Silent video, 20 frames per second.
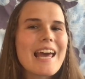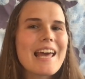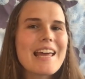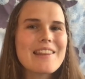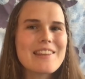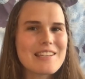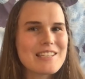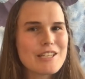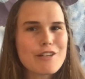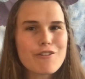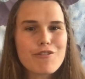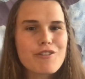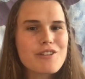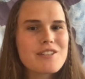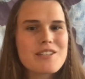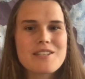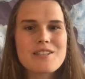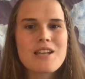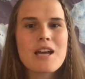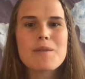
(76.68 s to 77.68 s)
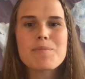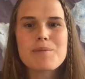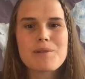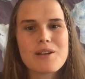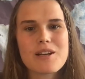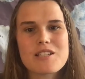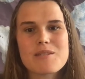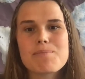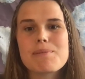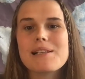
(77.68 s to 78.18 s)
the difference is not
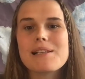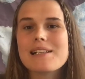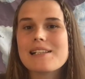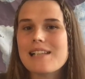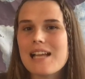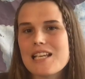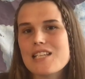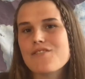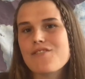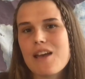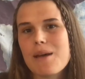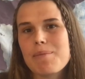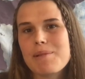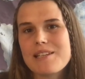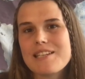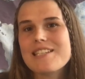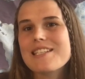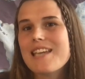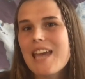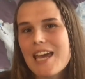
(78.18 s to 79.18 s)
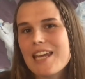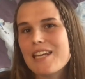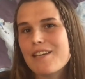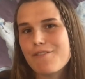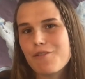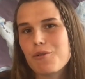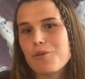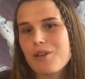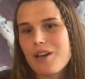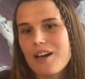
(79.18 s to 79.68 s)
because middle class families can't
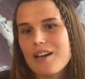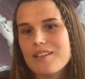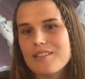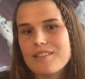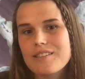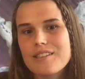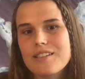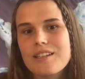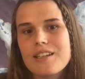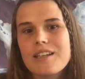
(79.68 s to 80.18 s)
afford cars.